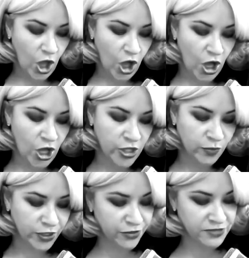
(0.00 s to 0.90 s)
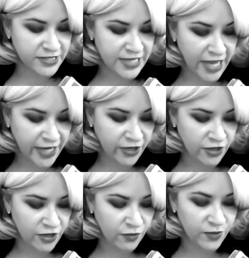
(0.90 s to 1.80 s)
on what you
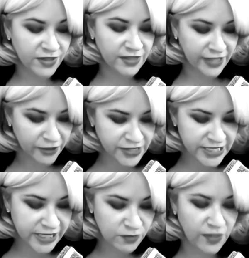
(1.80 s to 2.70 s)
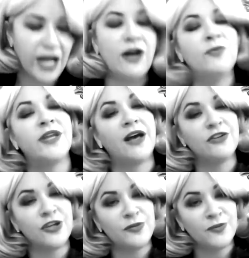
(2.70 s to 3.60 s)
desire with clarity will help an
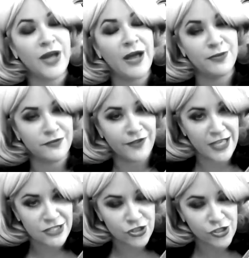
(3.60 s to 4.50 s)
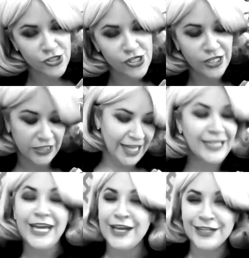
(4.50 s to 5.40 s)
outcome happen faster.
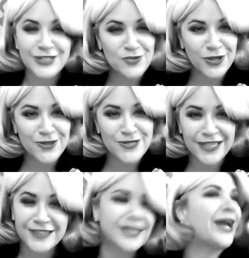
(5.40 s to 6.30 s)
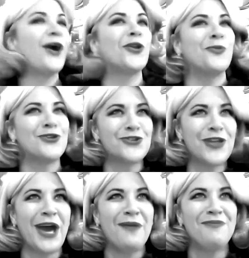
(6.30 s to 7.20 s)
Again, it's one of those things like, how do you measure
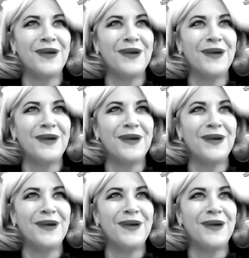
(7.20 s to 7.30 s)
that?